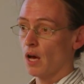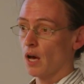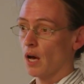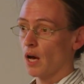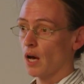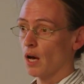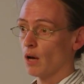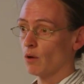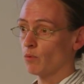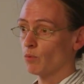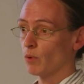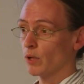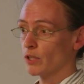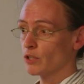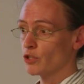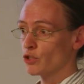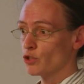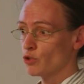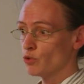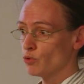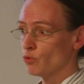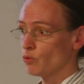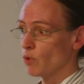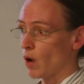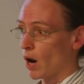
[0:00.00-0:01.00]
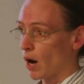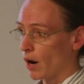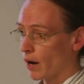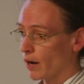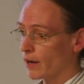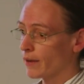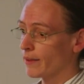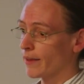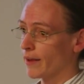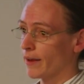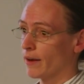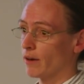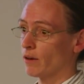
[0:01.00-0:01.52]
once you
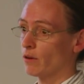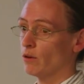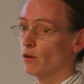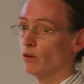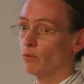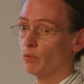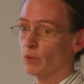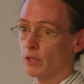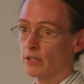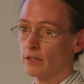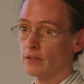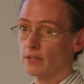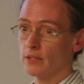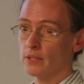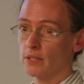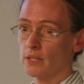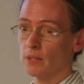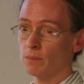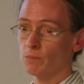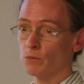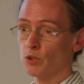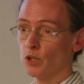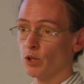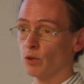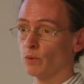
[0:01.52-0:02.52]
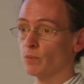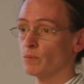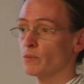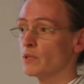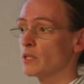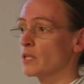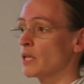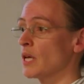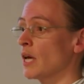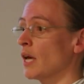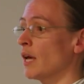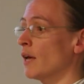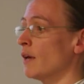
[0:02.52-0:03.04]
are there with the
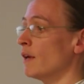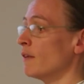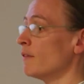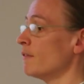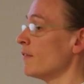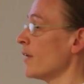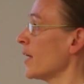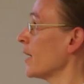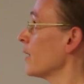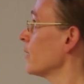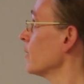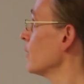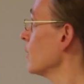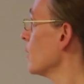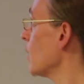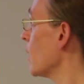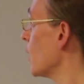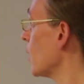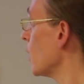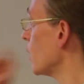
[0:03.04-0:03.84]
symptoms, then